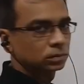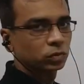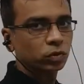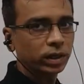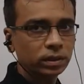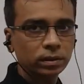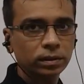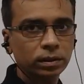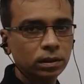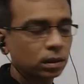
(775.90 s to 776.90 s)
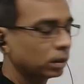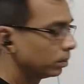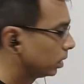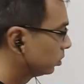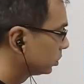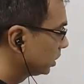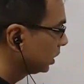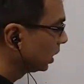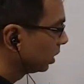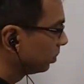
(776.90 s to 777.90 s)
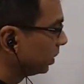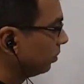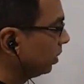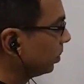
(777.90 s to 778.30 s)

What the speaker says: Right? But you see that PV